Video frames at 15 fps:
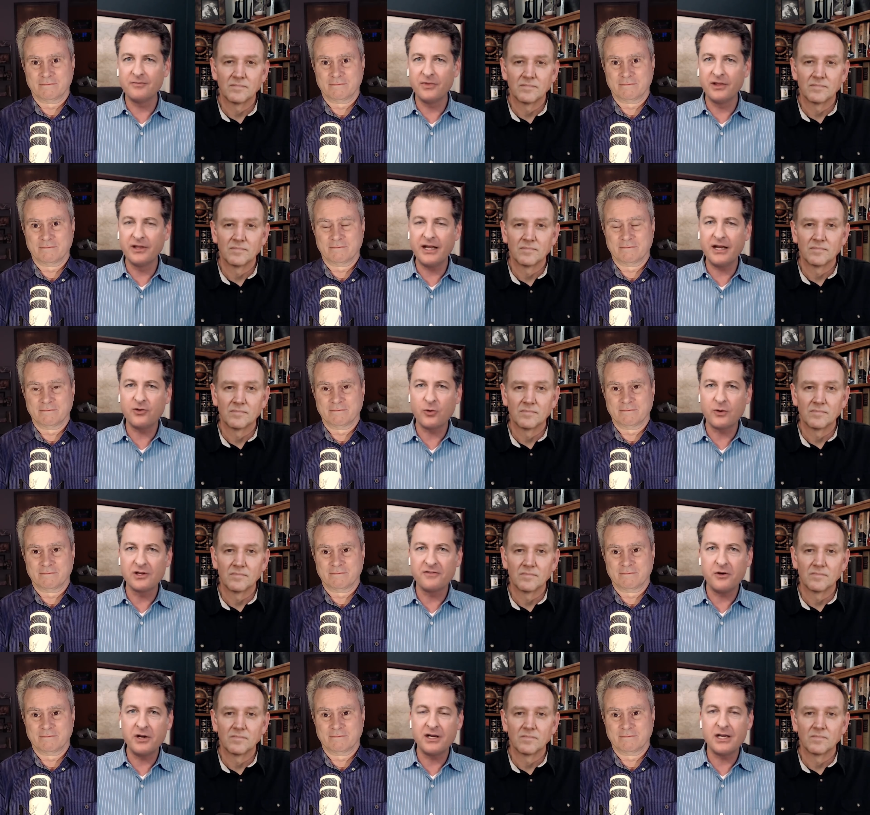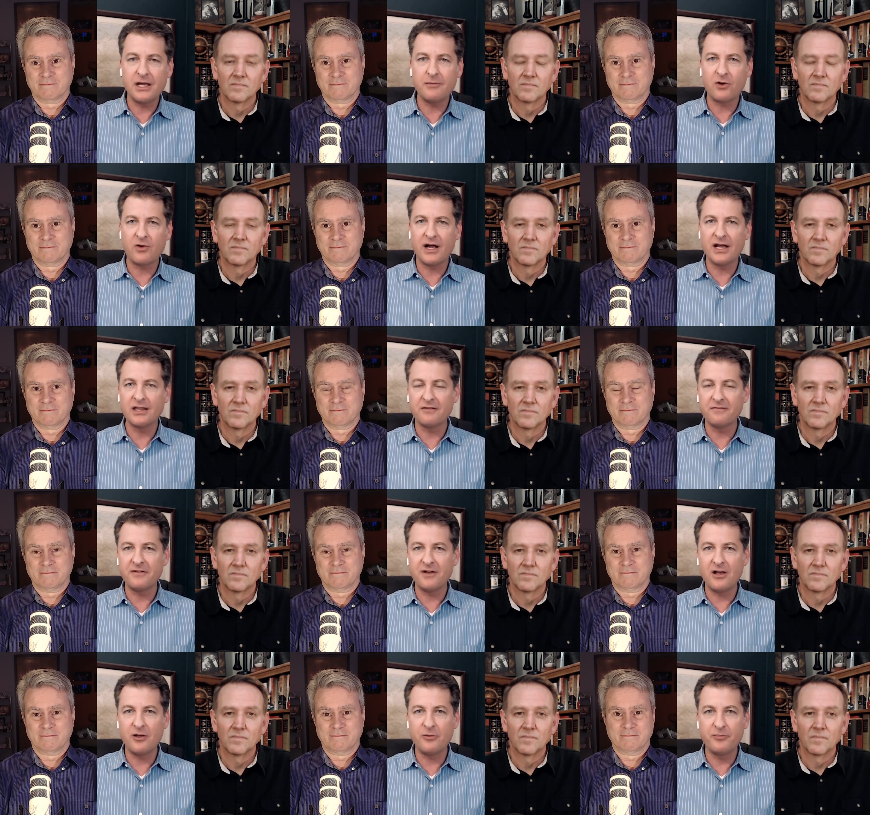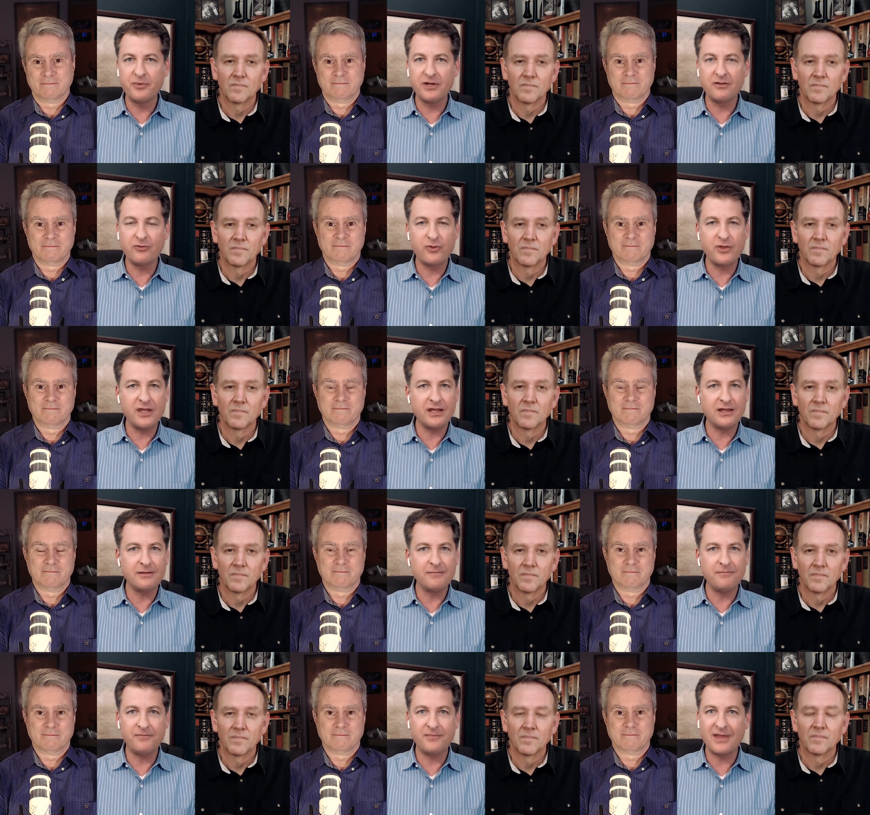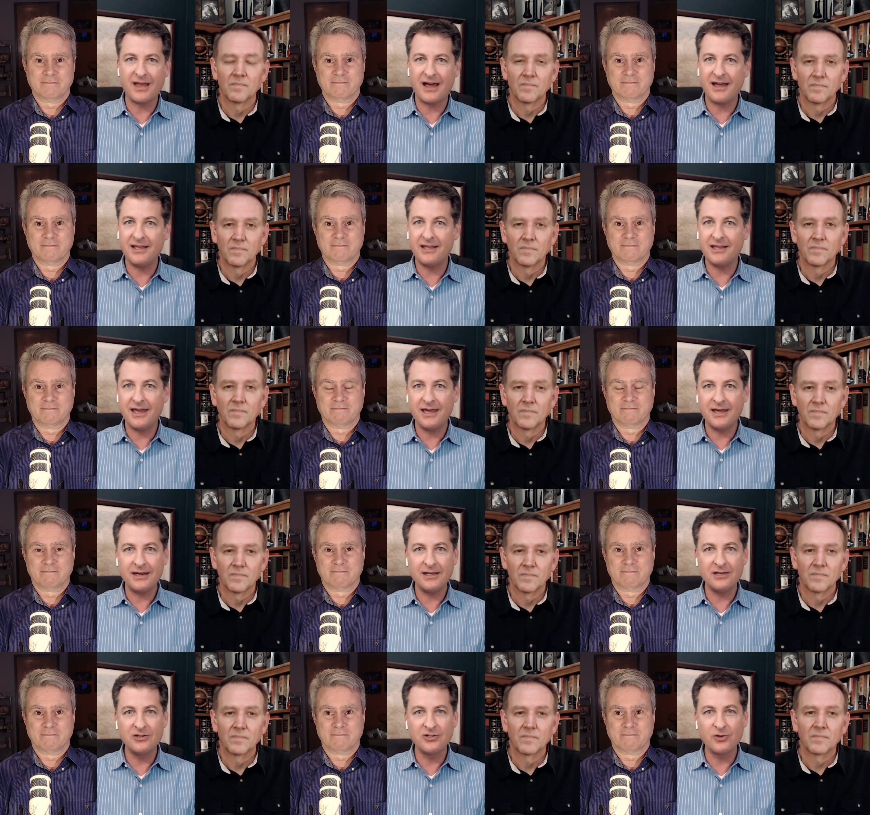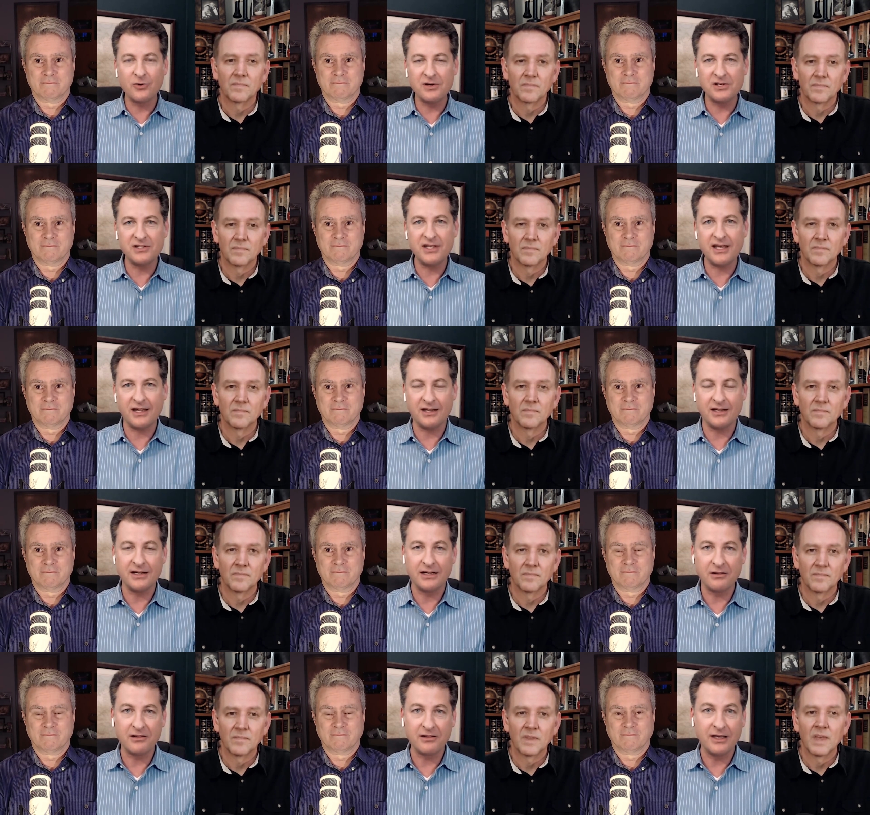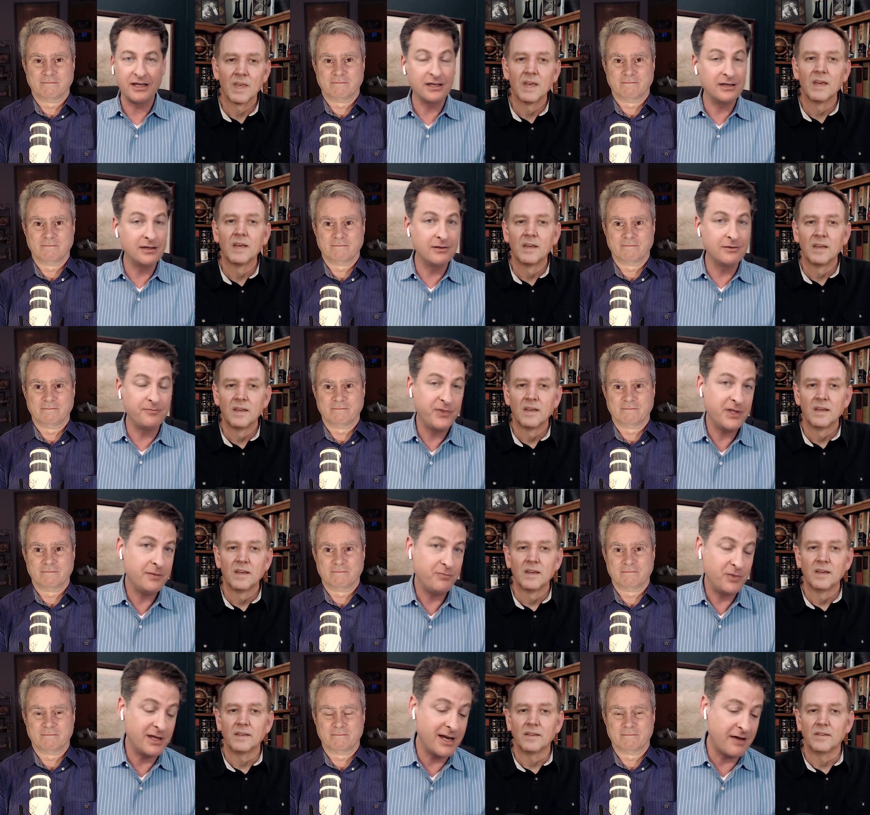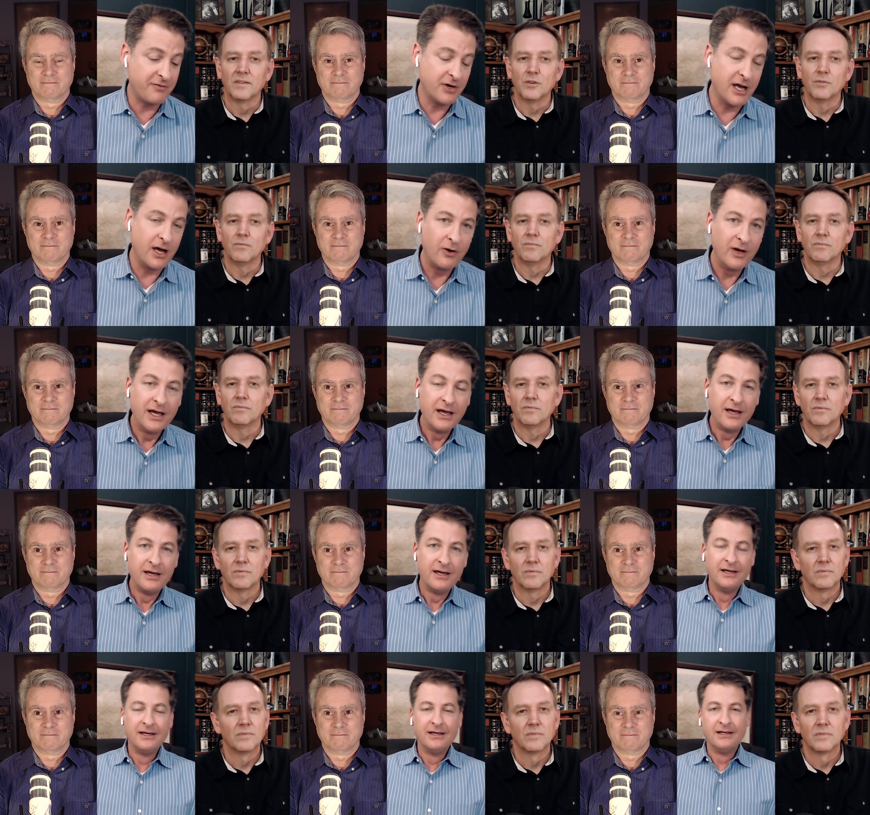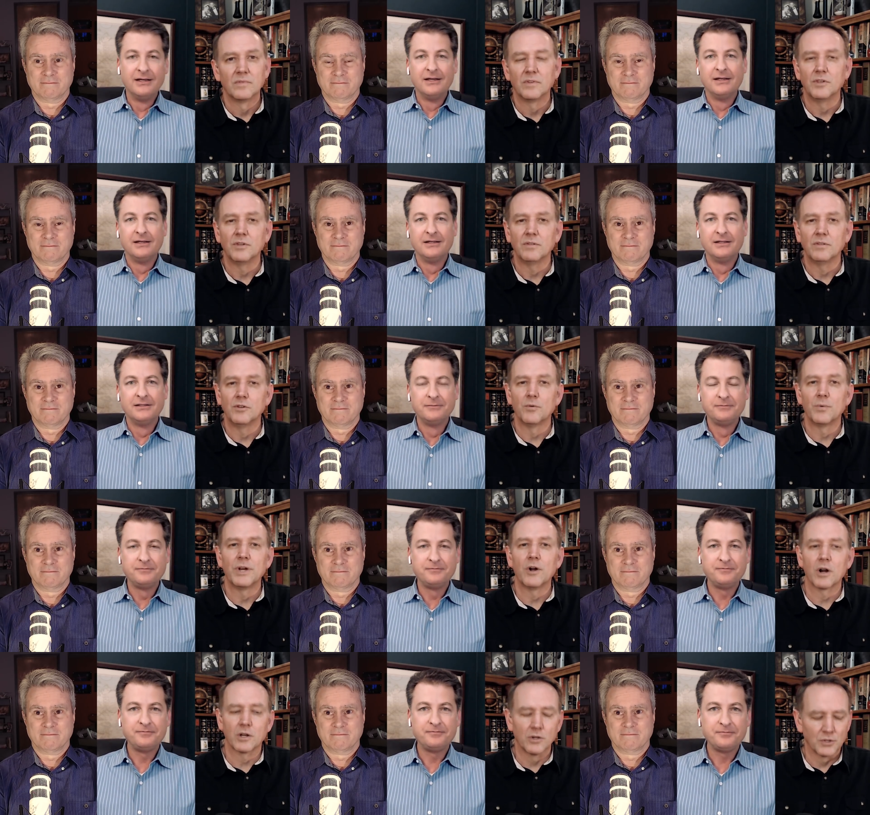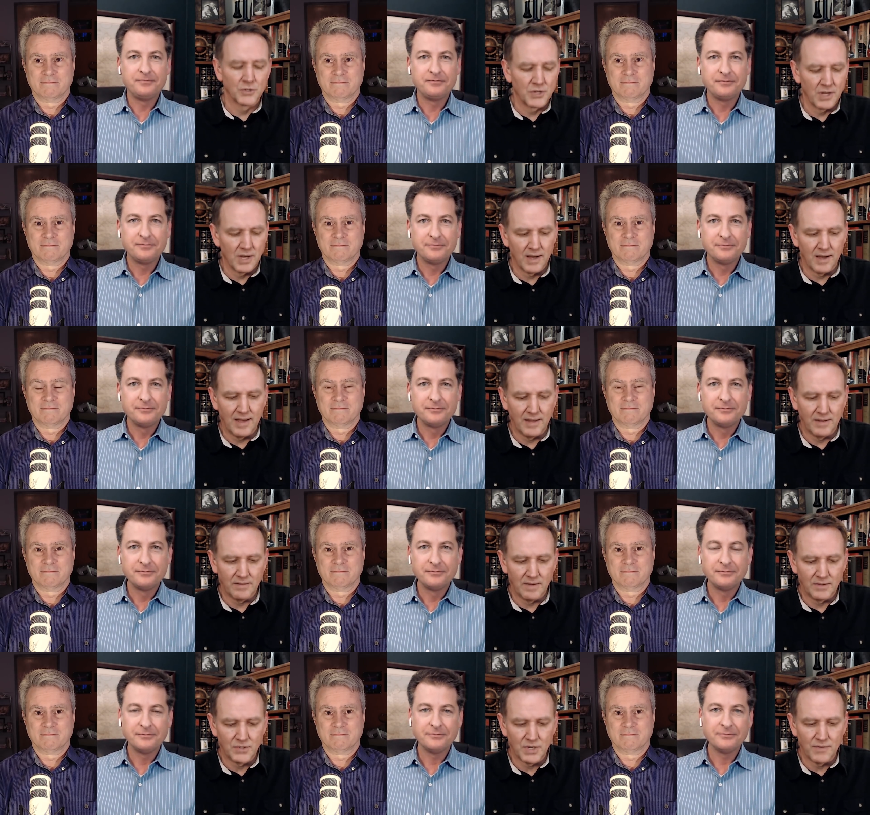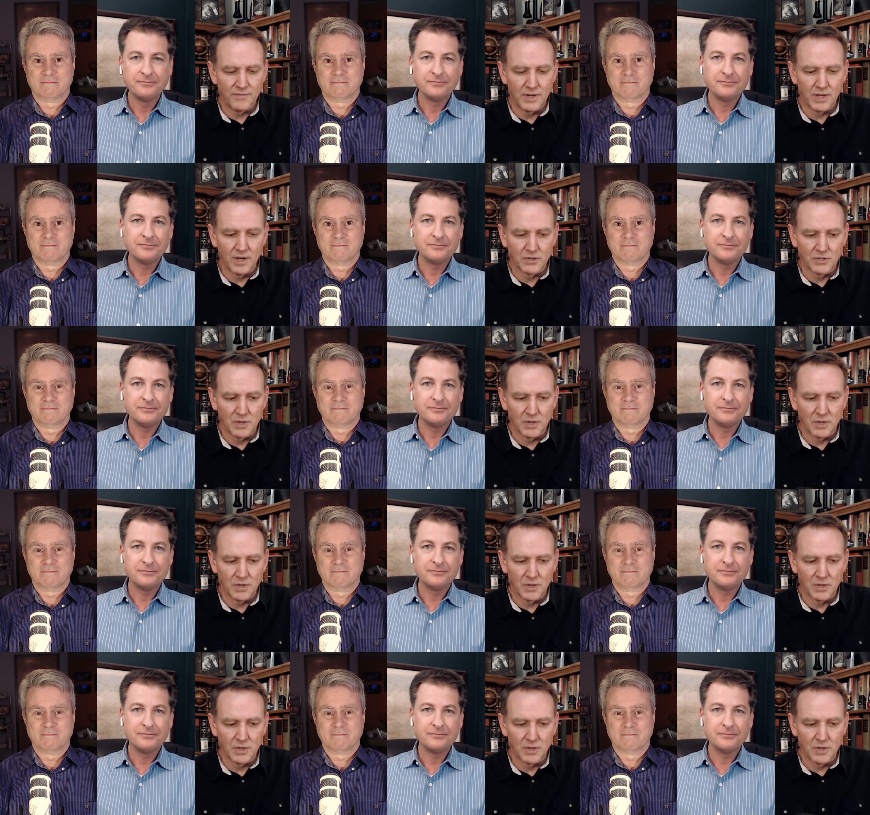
Speaker 1: leaning towards voting Democrat in the fall, but think, I can't endorse that kind of thing. And
Speaker 2: you, you never know. You, you read articles uh, and, and see videos